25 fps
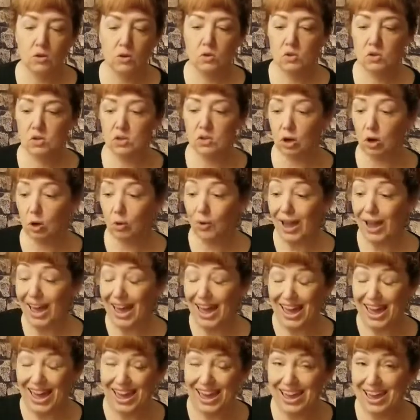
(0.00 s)
So
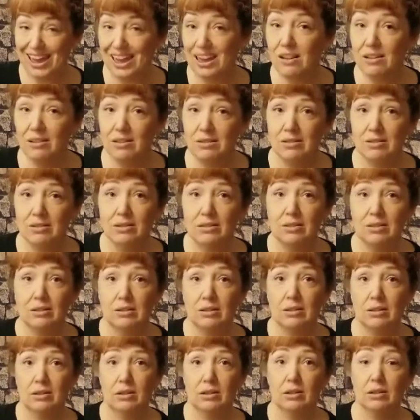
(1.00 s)
A,
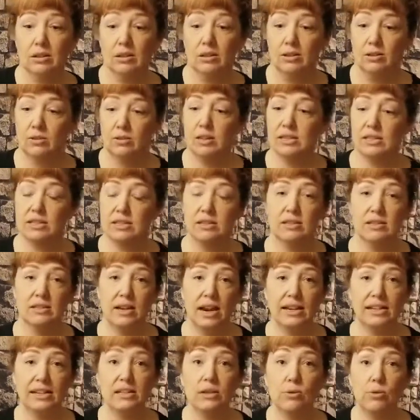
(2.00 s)
this is
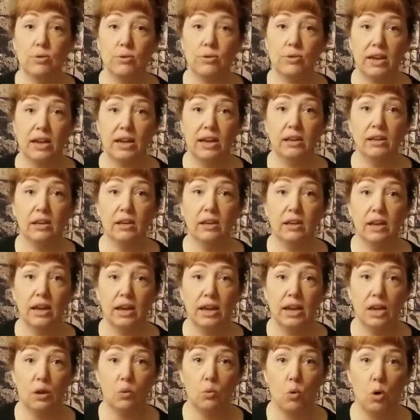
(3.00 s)
nice and thin.
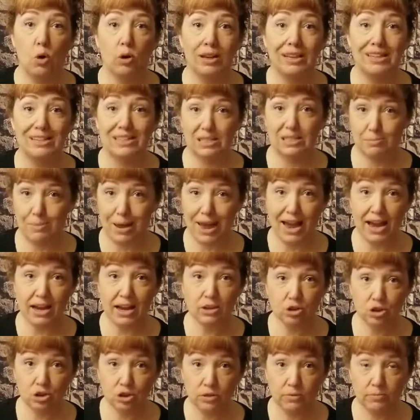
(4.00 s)
It won't get
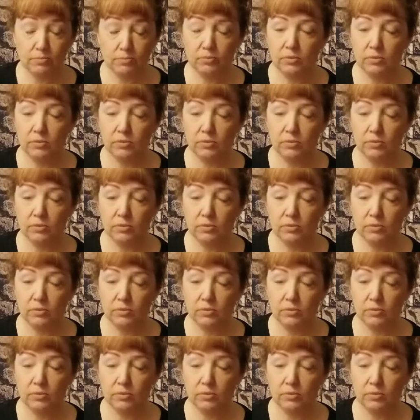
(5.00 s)
smashed.